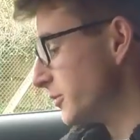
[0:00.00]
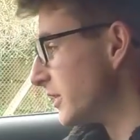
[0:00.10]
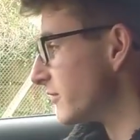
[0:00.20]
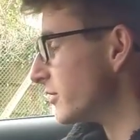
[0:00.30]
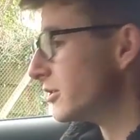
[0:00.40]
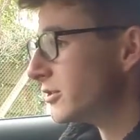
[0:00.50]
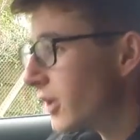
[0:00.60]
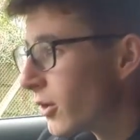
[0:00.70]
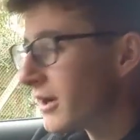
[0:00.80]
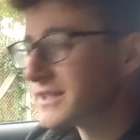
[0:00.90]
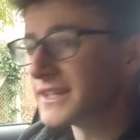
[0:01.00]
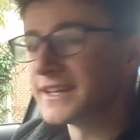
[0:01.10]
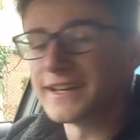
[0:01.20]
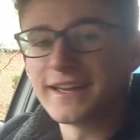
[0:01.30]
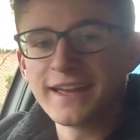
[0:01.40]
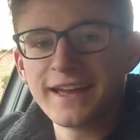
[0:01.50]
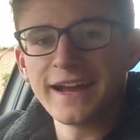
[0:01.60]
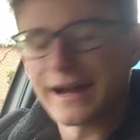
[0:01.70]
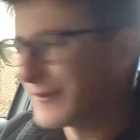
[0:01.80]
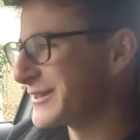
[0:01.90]
you have no idea
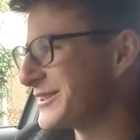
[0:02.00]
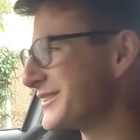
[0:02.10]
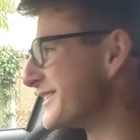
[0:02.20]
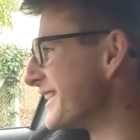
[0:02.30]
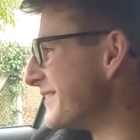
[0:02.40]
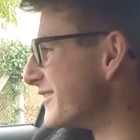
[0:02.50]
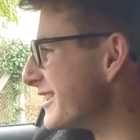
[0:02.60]
how excited I am